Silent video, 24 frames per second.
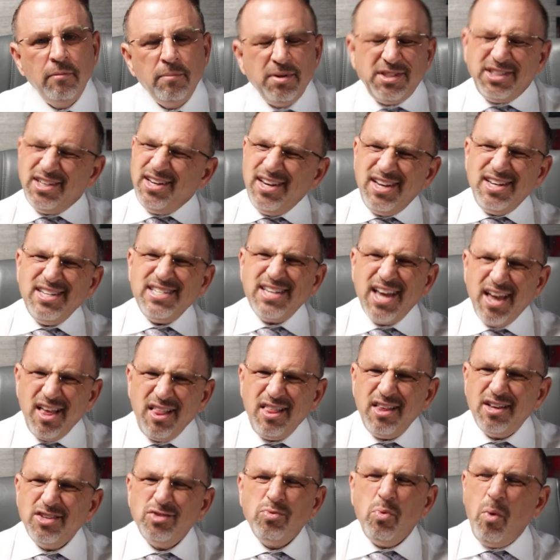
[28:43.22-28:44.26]
But you didn't
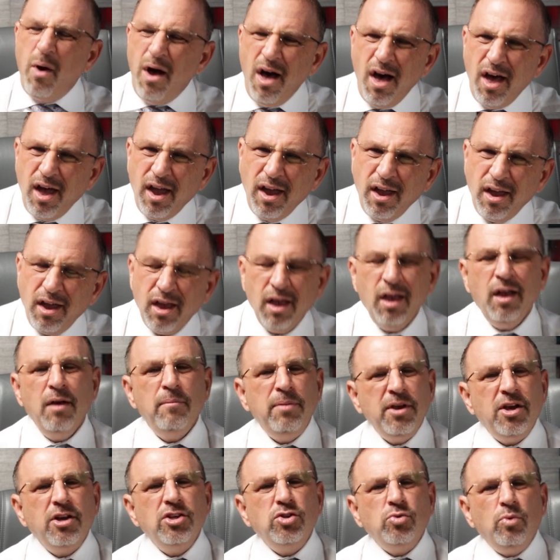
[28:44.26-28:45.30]
tell us why,
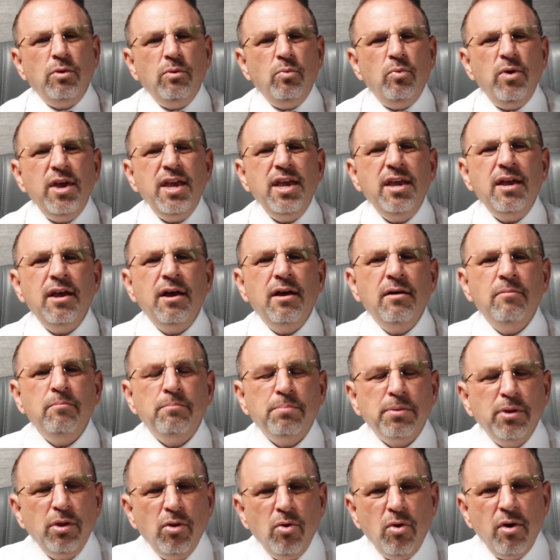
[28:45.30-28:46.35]
because when we
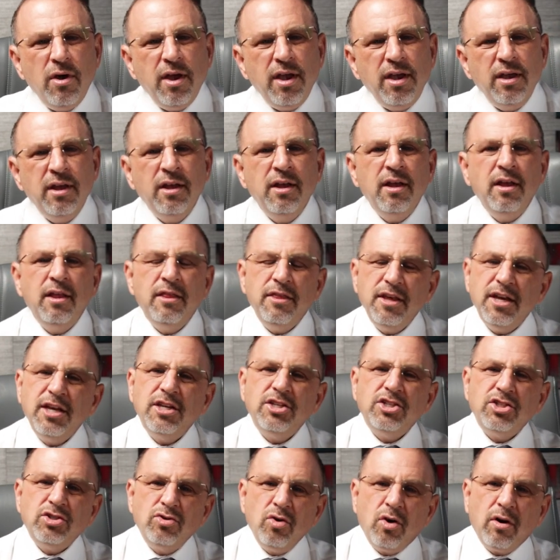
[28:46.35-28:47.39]
employ the
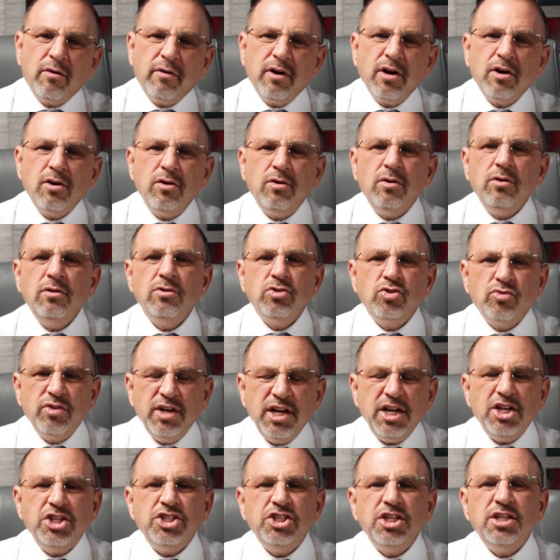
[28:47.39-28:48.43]
historical
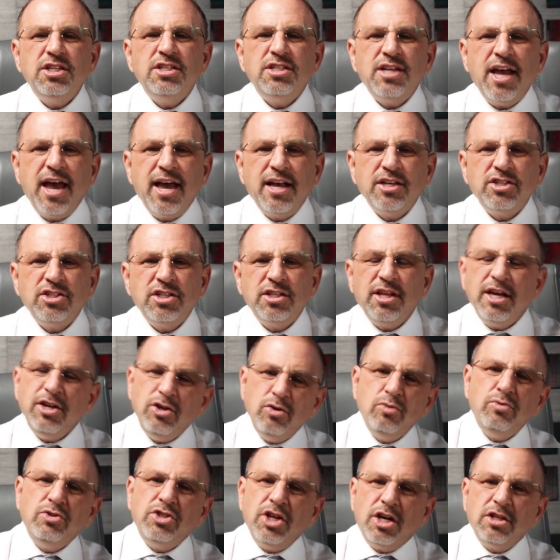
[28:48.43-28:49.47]
tradition test that
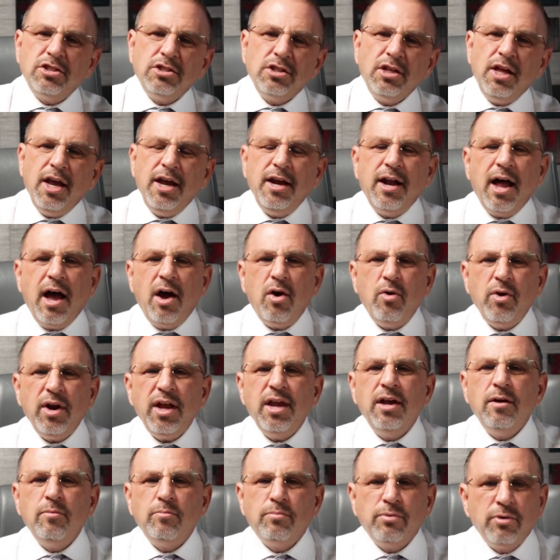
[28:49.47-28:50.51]
you just laid out
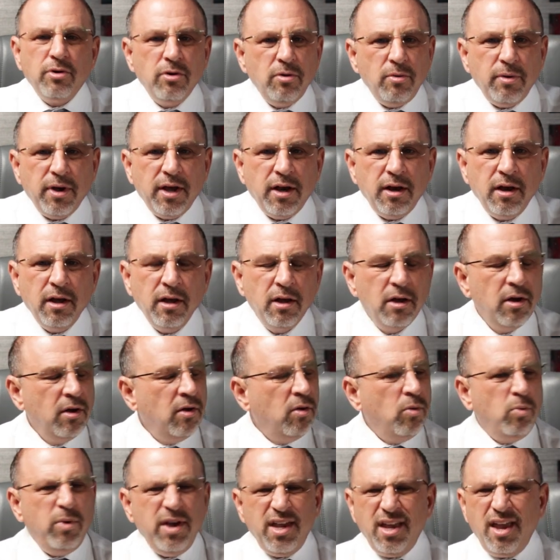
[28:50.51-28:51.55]
in Bruen,
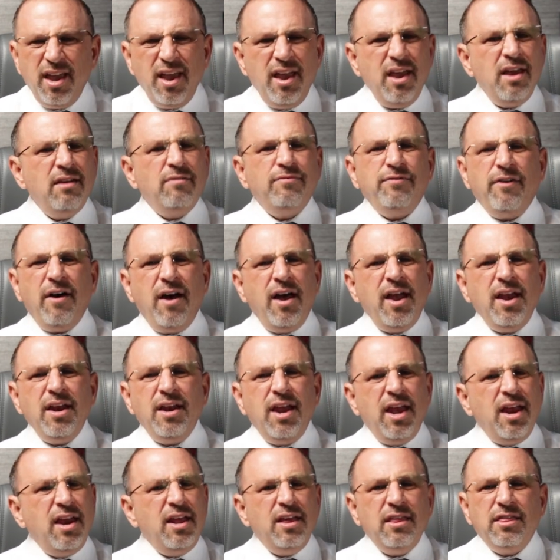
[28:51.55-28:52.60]
we can't find
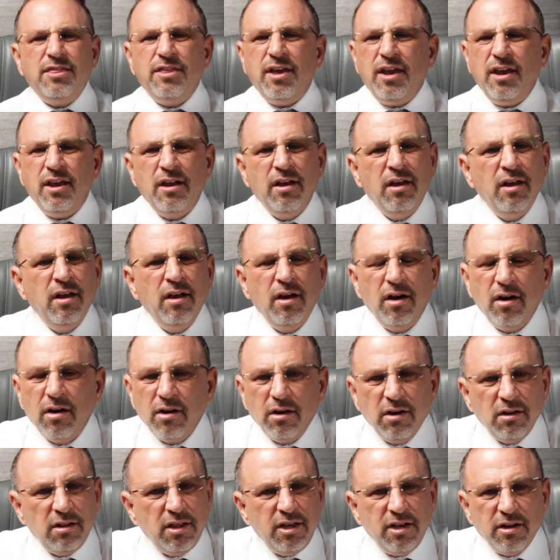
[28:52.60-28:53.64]
anything
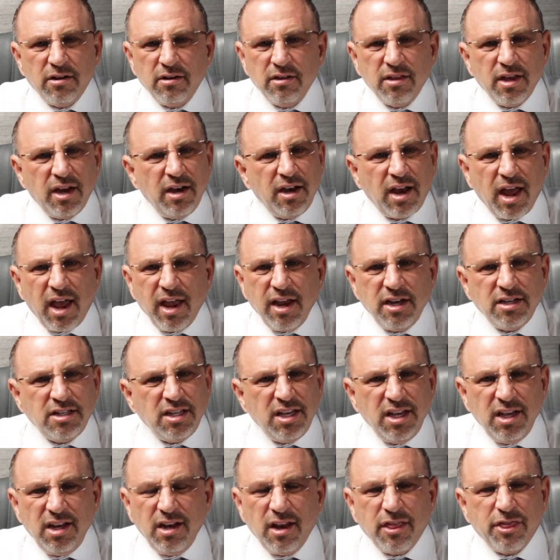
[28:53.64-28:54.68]
earlier than
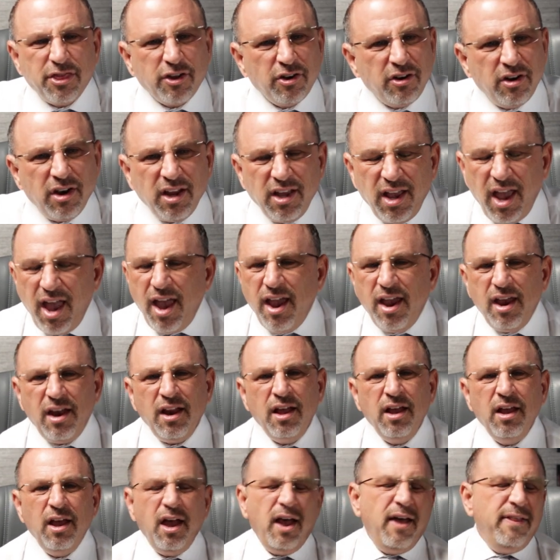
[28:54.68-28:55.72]
1938,
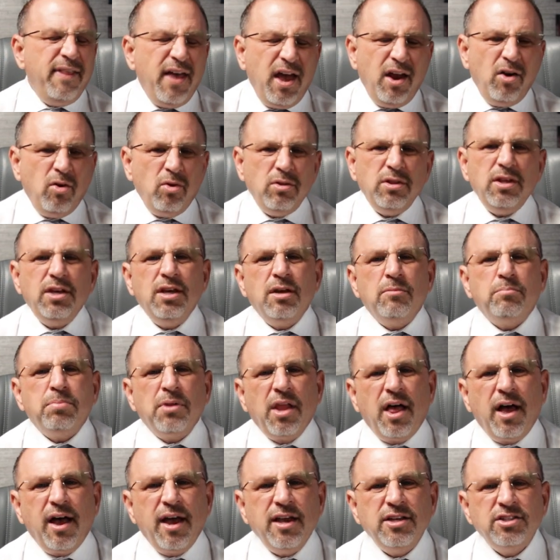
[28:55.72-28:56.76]
and that only
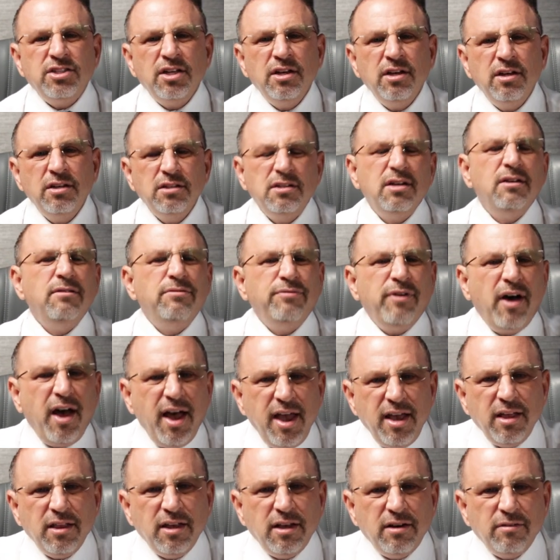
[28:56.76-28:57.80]
applies to
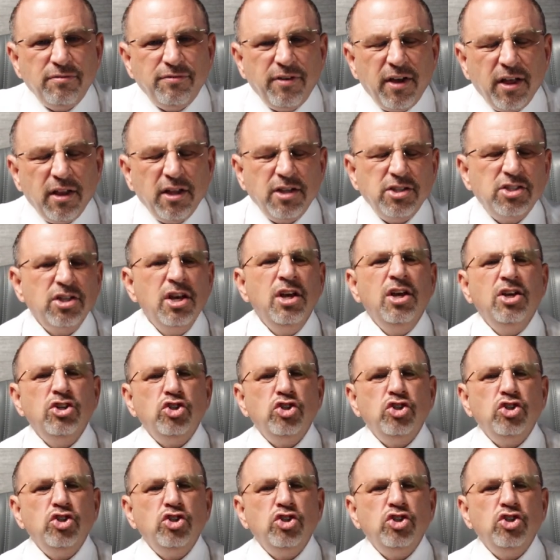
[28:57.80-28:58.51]
violent felons.